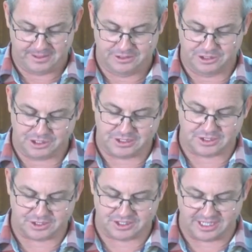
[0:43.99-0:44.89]

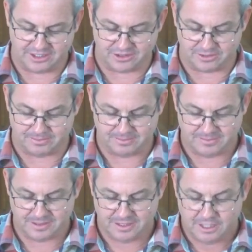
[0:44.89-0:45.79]
Jesus said to them,
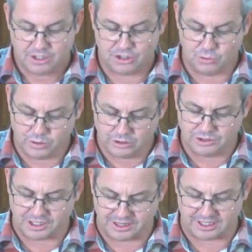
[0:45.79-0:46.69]
You will
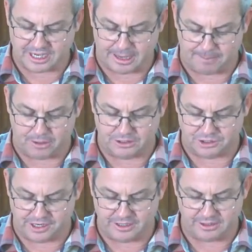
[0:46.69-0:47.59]
drink the cup I
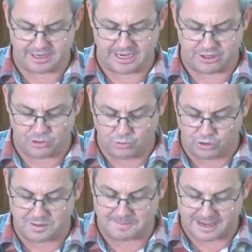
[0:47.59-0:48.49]
drink, and you
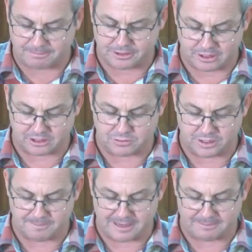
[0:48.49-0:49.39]
will be baptized
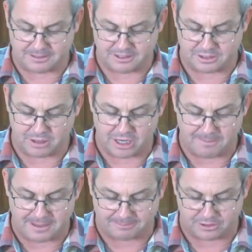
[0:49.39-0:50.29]
with the baptism I
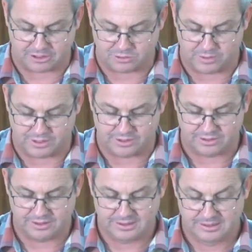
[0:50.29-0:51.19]
am baptized with.
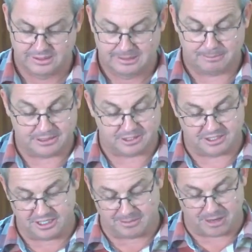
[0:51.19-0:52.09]
But to
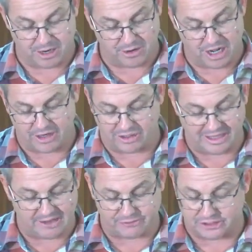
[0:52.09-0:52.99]
sit at my right or
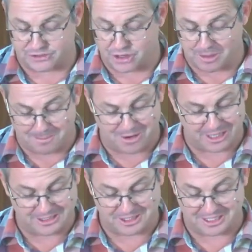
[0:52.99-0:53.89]
left is not
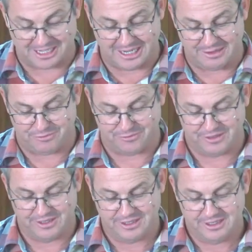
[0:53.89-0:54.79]
mine to give.
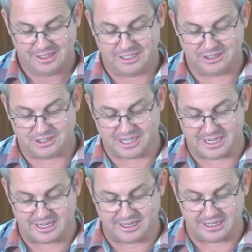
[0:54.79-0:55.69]

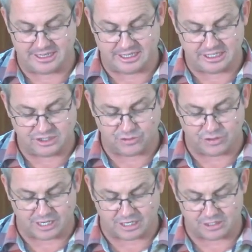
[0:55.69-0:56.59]
Instead, it is for
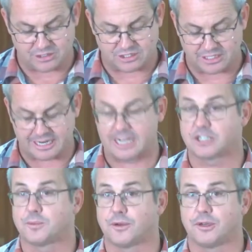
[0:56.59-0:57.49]
those it
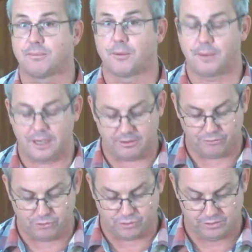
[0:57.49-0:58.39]
has been prepared
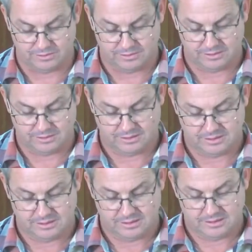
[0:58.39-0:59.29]
for.
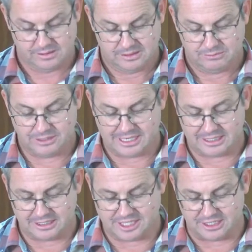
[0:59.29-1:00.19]
When the
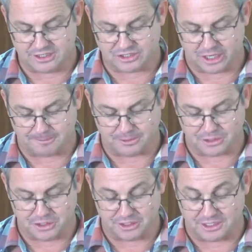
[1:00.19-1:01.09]
other ten
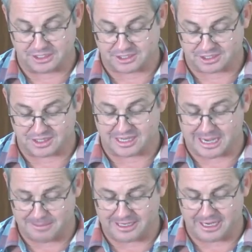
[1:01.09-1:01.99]
disciples heard this,
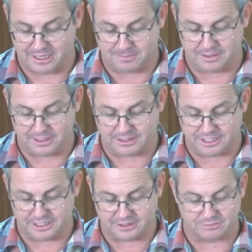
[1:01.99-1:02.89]
they began to be
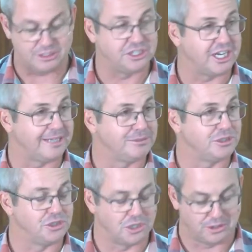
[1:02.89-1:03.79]
indignant with James
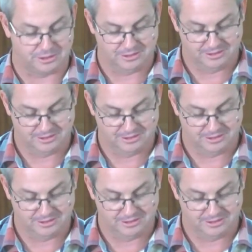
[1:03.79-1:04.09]
and John.